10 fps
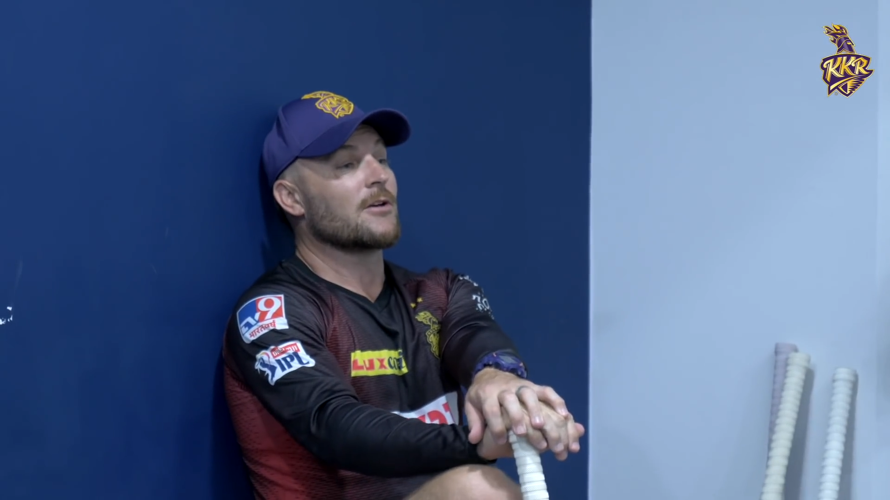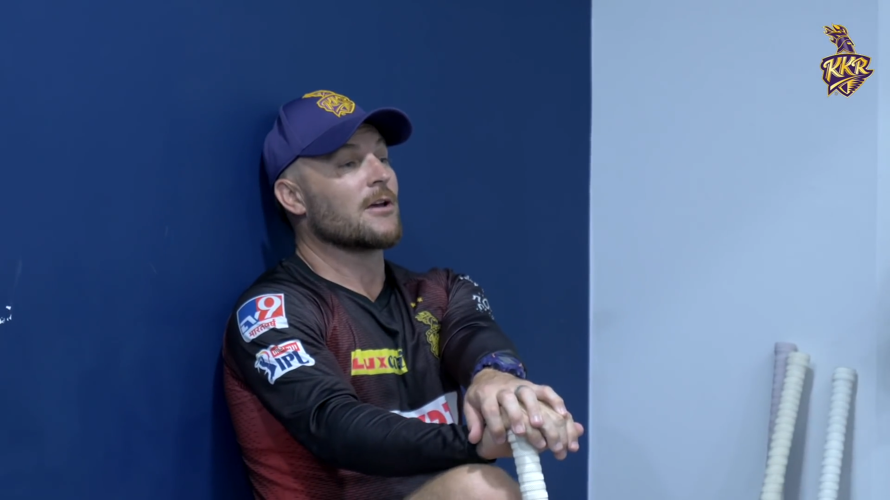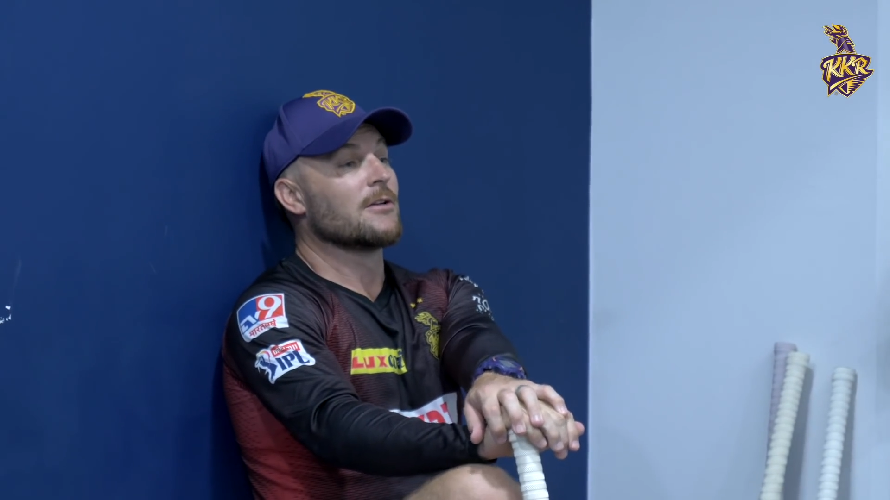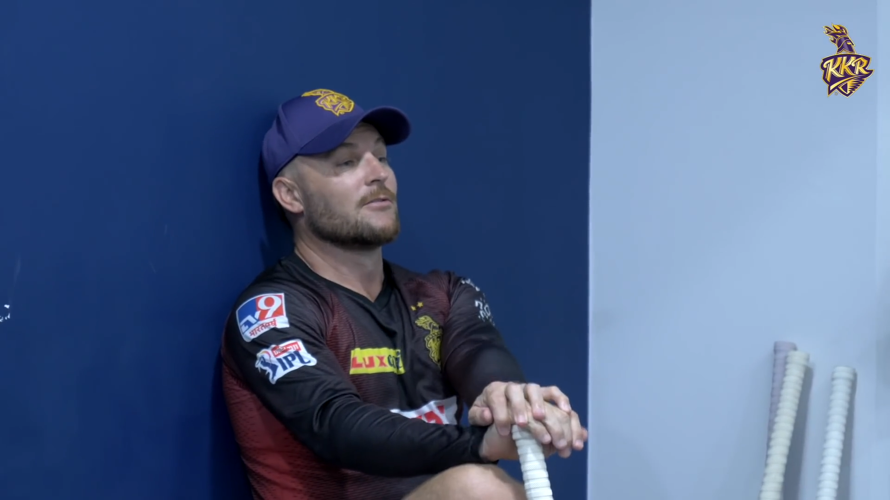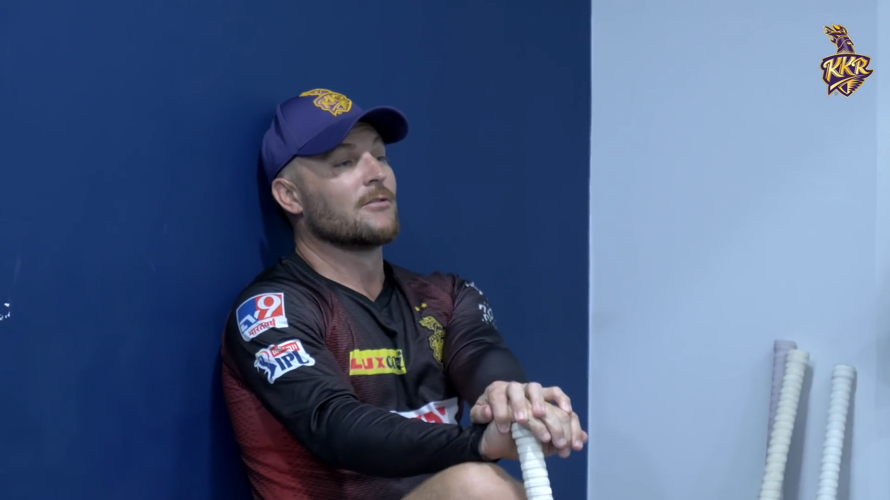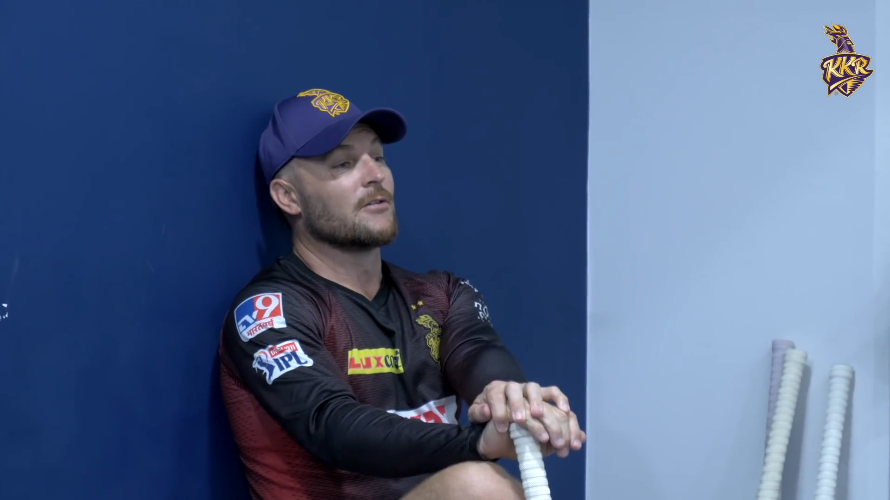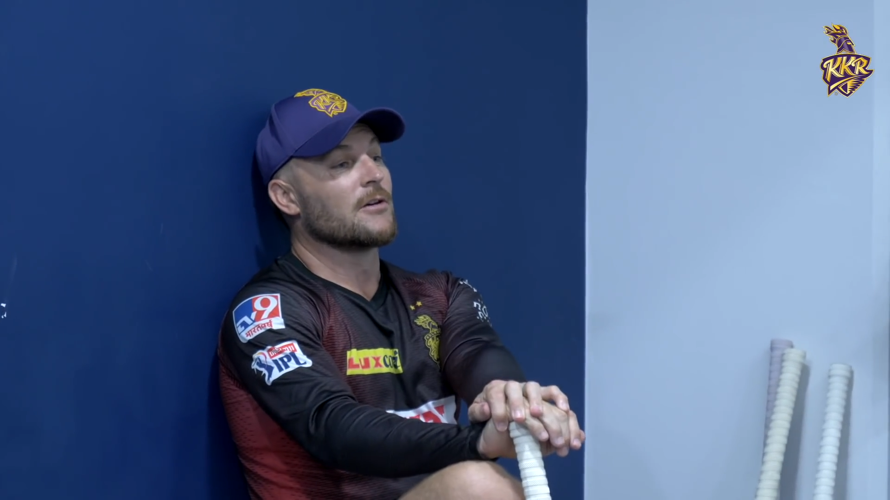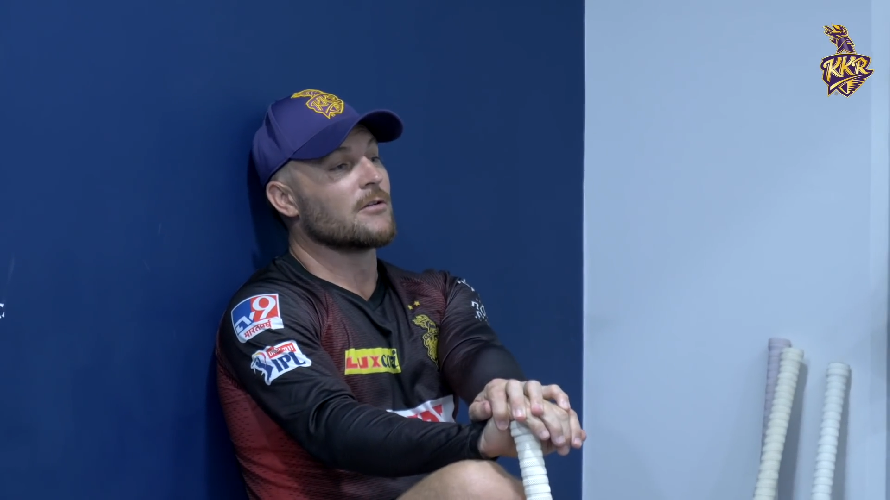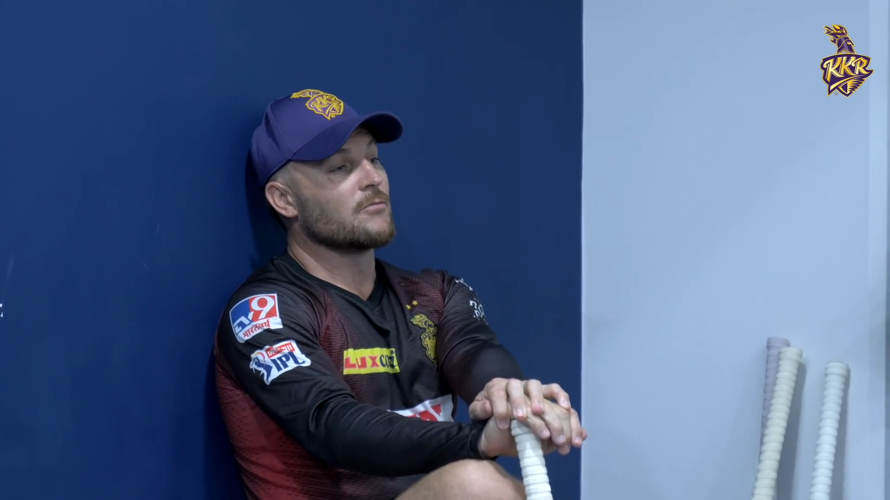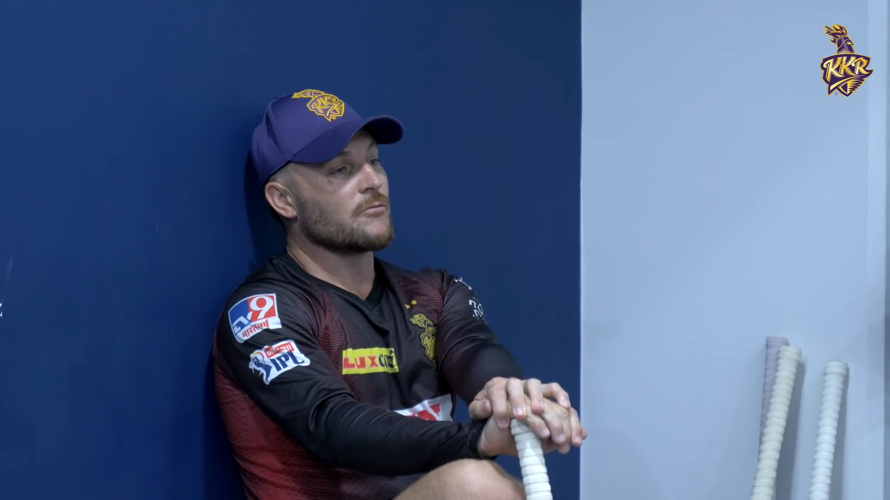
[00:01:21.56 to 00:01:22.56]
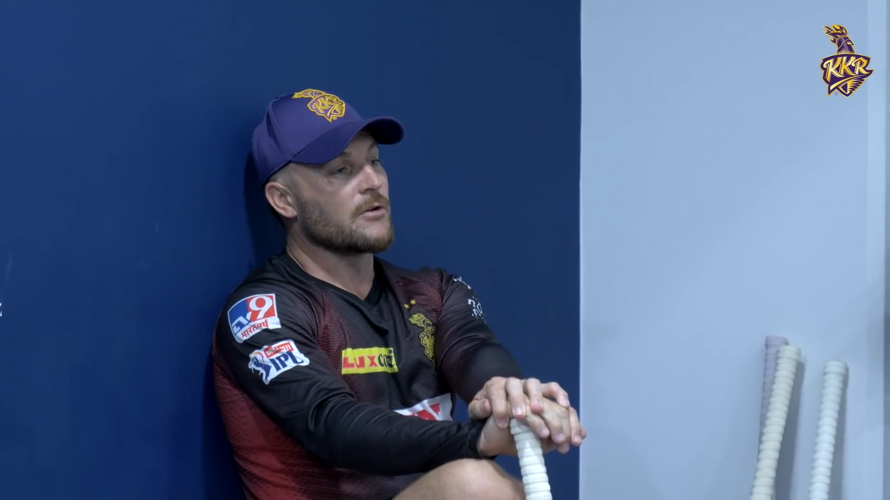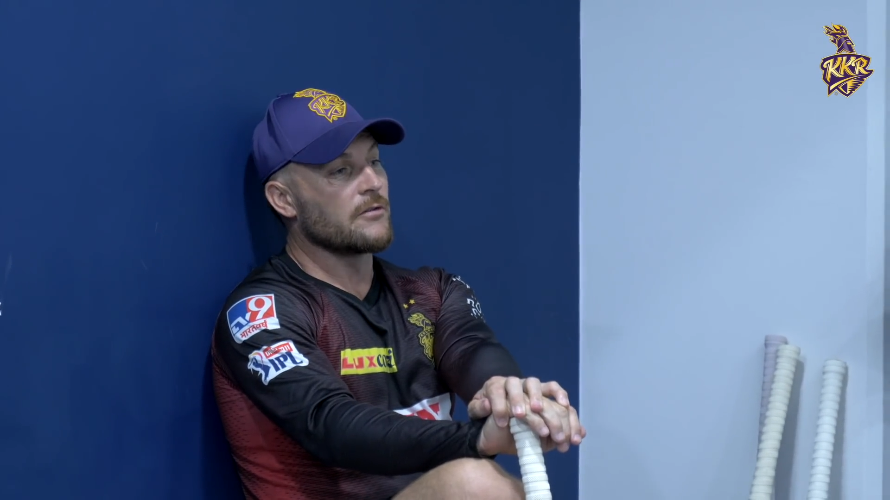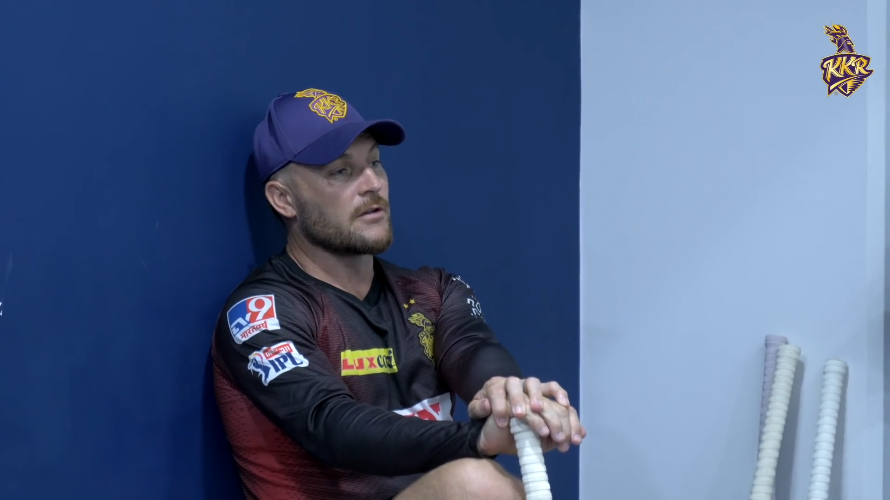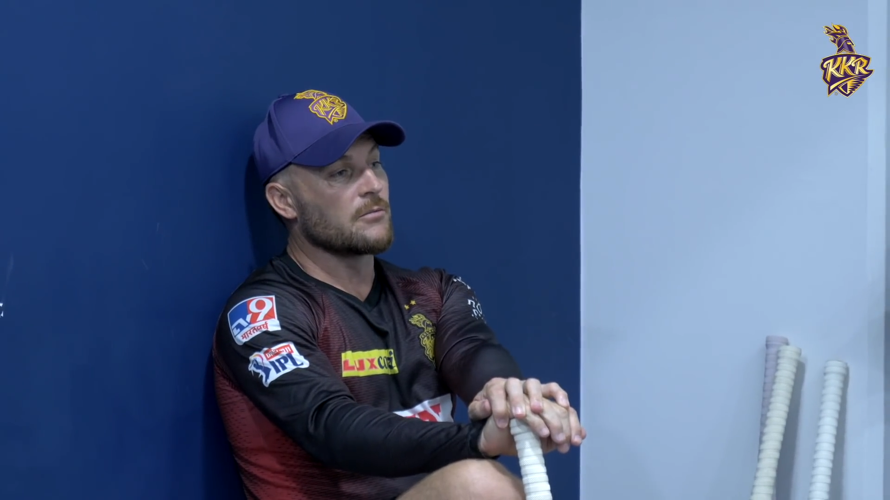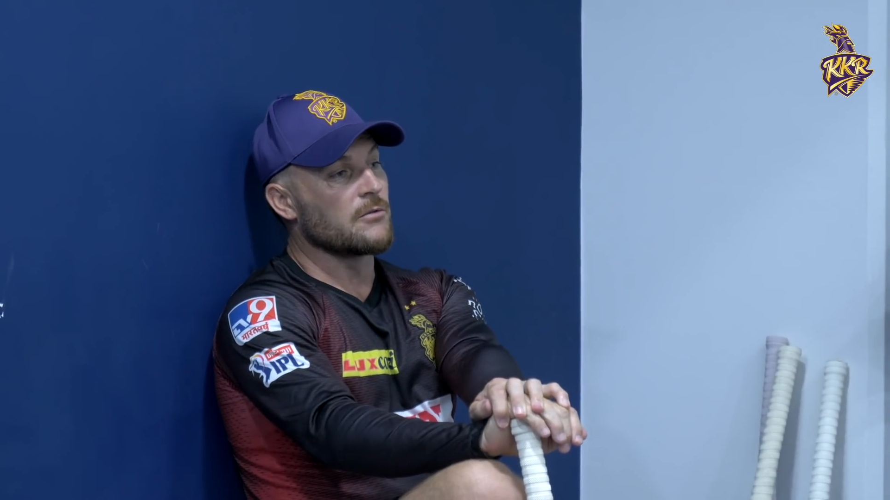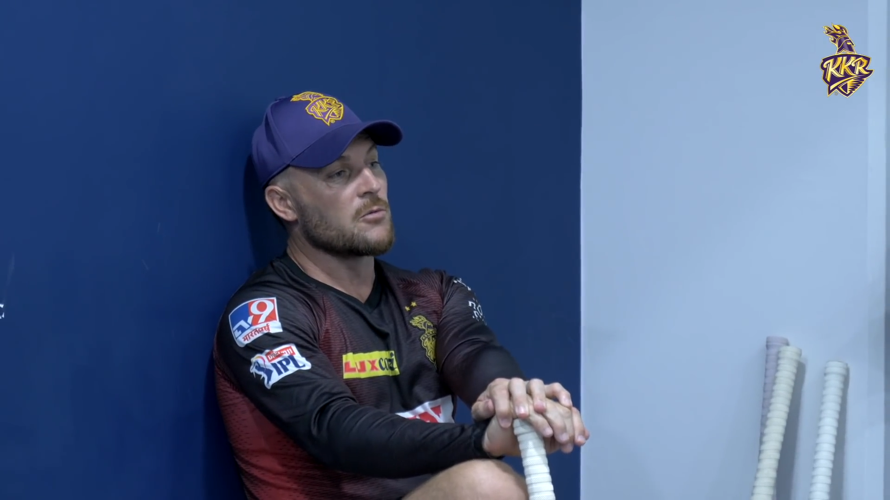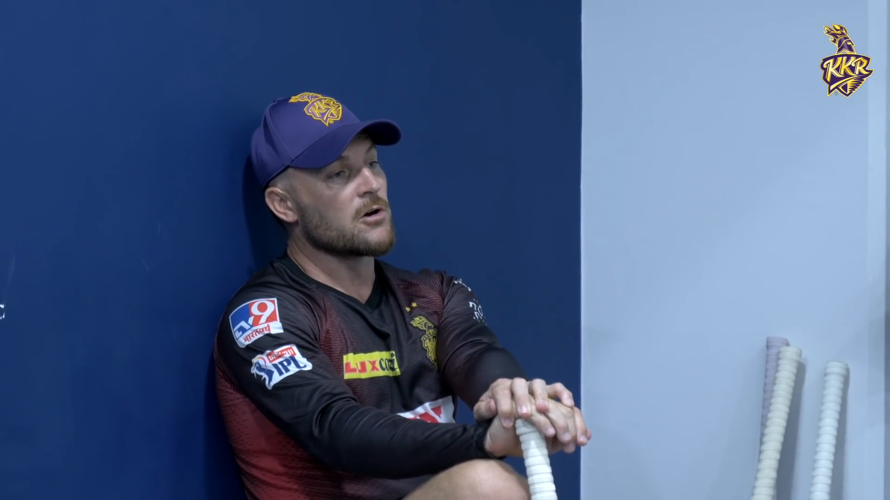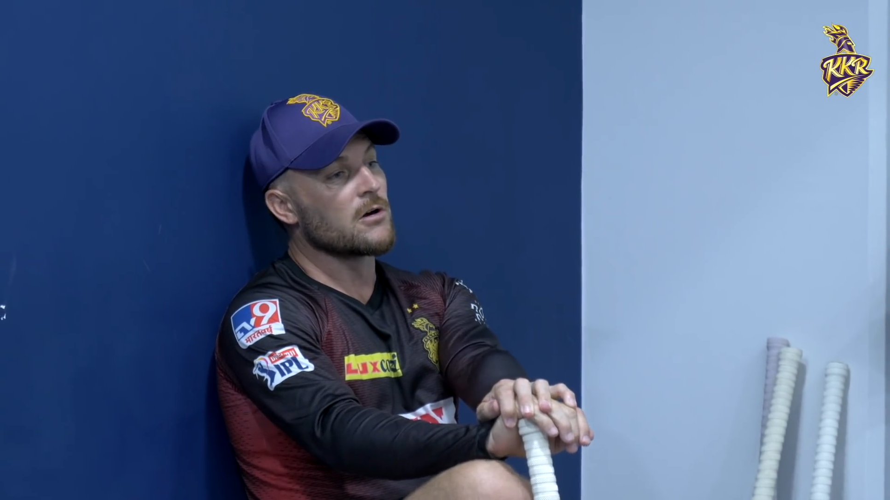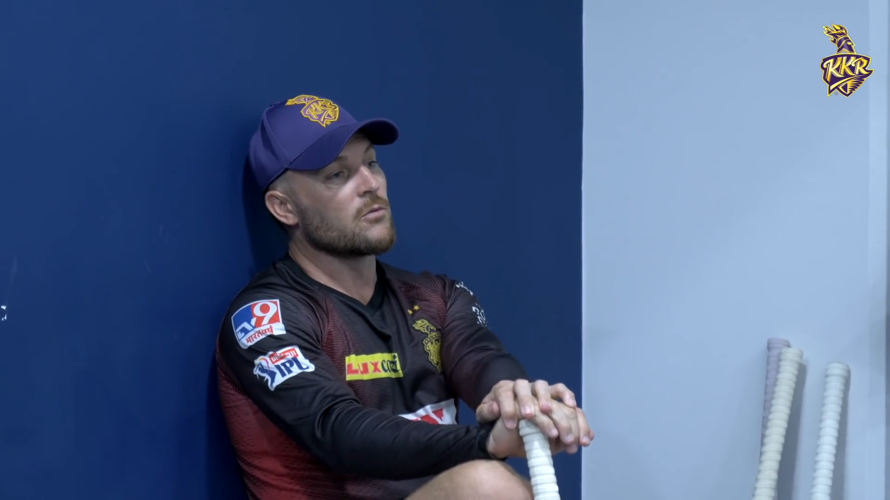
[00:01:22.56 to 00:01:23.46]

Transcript: Okay, so rest up tomorrow.